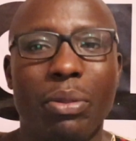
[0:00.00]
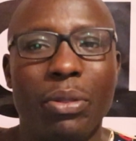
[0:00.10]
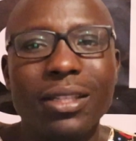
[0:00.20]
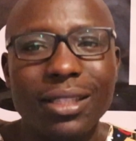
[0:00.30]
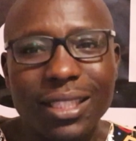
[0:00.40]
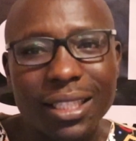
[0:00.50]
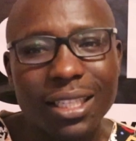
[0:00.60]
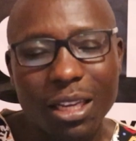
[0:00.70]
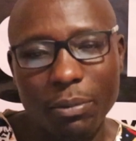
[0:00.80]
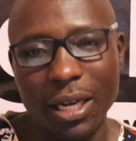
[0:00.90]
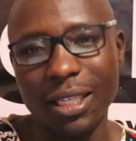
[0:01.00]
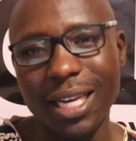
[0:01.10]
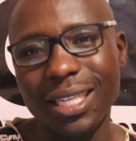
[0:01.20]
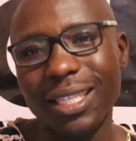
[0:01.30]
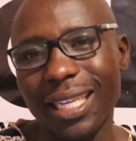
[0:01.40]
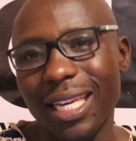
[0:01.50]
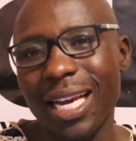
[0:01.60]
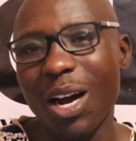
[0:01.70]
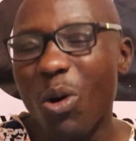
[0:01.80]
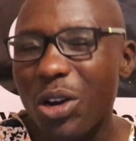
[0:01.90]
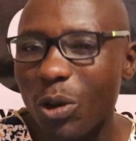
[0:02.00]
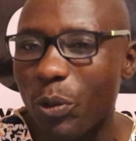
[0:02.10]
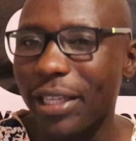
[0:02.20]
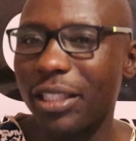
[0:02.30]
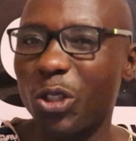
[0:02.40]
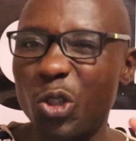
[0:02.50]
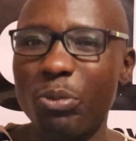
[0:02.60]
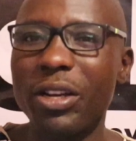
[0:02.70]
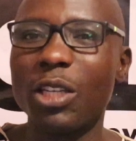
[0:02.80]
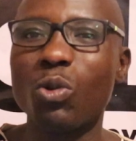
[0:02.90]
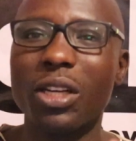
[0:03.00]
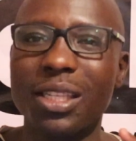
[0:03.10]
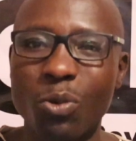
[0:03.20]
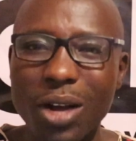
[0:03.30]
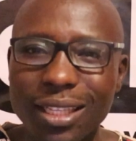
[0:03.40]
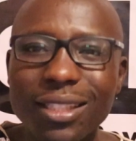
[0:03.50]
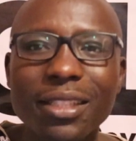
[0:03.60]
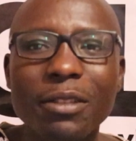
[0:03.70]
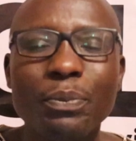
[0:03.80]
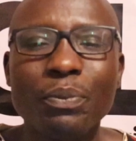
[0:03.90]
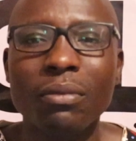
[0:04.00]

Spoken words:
This gentleman, Kanini Kega, only went to Jubilee headquarters once